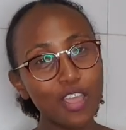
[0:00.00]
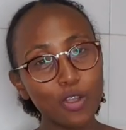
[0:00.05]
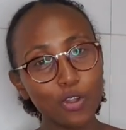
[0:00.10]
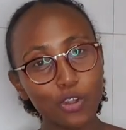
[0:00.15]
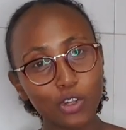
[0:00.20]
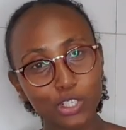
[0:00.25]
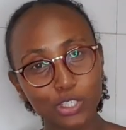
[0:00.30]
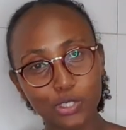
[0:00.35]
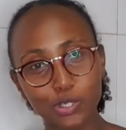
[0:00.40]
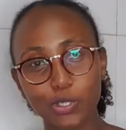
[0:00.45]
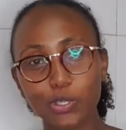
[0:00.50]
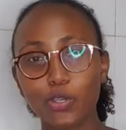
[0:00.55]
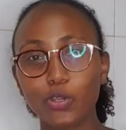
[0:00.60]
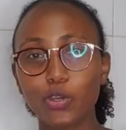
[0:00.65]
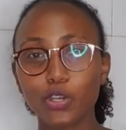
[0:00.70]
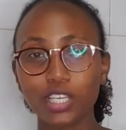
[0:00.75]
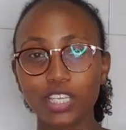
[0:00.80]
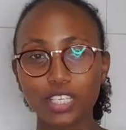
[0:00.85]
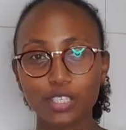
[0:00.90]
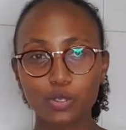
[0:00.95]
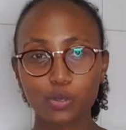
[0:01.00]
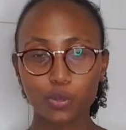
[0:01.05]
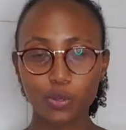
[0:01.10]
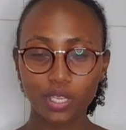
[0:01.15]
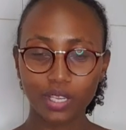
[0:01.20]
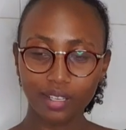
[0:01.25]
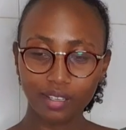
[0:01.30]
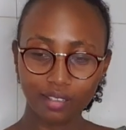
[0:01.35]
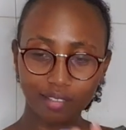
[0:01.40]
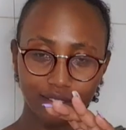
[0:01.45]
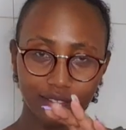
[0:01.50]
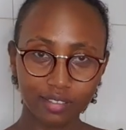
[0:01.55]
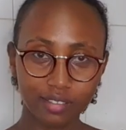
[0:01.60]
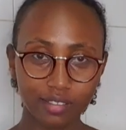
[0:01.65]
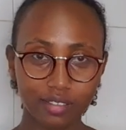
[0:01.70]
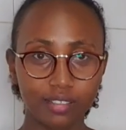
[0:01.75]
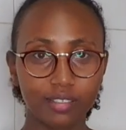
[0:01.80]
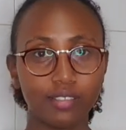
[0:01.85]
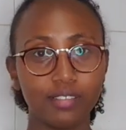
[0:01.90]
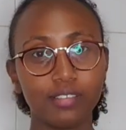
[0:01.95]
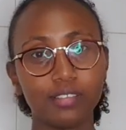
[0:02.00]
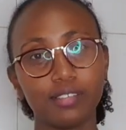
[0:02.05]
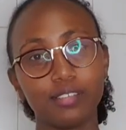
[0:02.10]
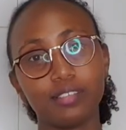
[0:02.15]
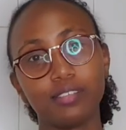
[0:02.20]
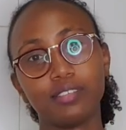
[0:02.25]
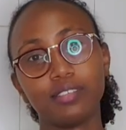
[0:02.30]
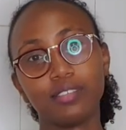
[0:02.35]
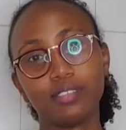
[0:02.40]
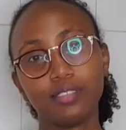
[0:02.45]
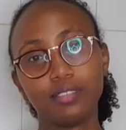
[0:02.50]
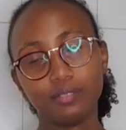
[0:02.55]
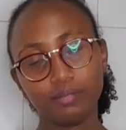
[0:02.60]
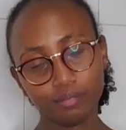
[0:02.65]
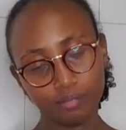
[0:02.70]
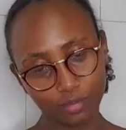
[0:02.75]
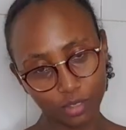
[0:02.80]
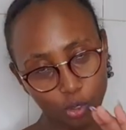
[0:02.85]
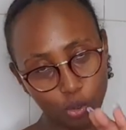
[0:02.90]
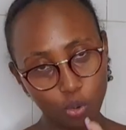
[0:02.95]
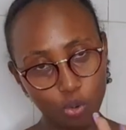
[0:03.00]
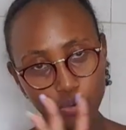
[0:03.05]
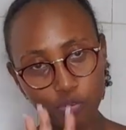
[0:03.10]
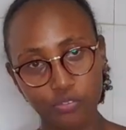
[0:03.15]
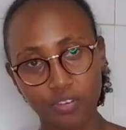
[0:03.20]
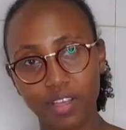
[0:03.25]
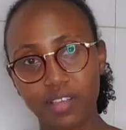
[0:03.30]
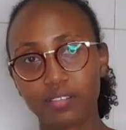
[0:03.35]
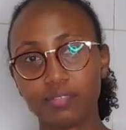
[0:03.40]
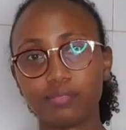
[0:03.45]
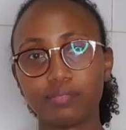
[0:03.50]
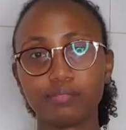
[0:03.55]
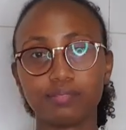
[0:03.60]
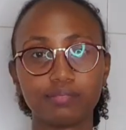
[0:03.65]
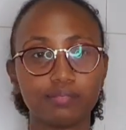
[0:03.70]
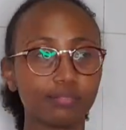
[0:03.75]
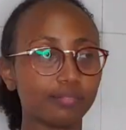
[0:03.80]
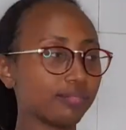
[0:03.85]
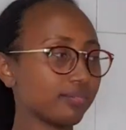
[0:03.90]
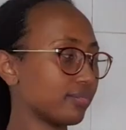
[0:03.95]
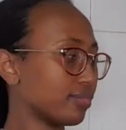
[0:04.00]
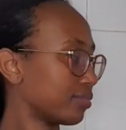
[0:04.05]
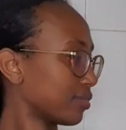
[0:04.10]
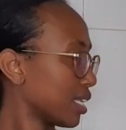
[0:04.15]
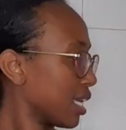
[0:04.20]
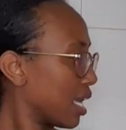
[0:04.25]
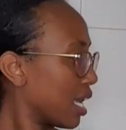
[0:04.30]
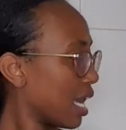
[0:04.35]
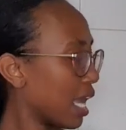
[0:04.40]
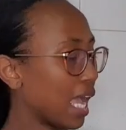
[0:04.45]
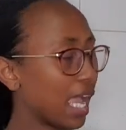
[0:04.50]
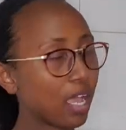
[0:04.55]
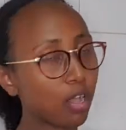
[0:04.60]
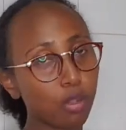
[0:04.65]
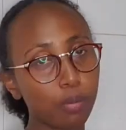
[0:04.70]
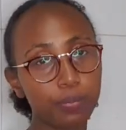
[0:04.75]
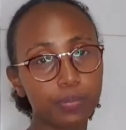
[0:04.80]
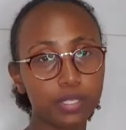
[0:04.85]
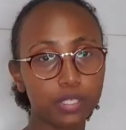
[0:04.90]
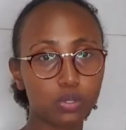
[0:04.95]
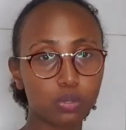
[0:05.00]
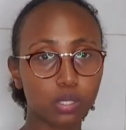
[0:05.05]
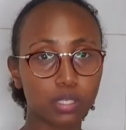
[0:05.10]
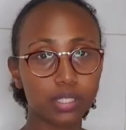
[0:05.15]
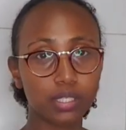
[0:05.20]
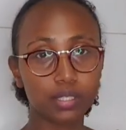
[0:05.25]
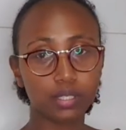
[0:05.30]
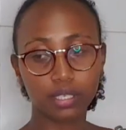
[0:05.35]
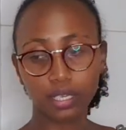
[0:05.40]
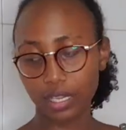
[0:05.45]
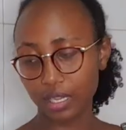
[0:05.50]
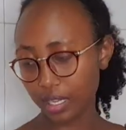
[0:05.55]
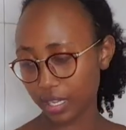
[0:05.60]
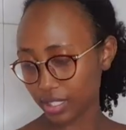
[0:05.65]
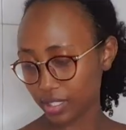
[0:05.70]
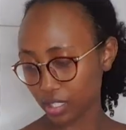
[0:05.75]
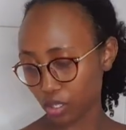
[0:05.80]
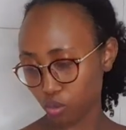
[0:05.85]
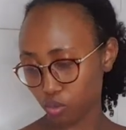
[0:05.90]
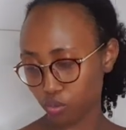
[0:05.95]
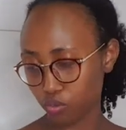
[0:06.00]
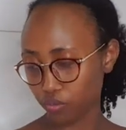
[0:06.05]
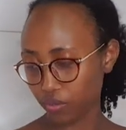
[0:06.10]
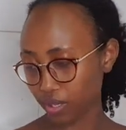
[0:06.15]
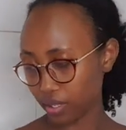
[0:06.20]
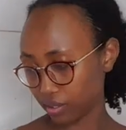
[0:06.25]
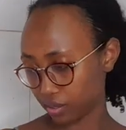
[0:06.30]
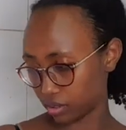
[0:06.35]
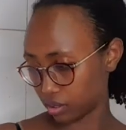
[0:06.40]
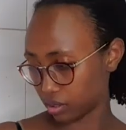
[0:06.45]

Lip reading: also know it will kufa. I hope this one haitakufa.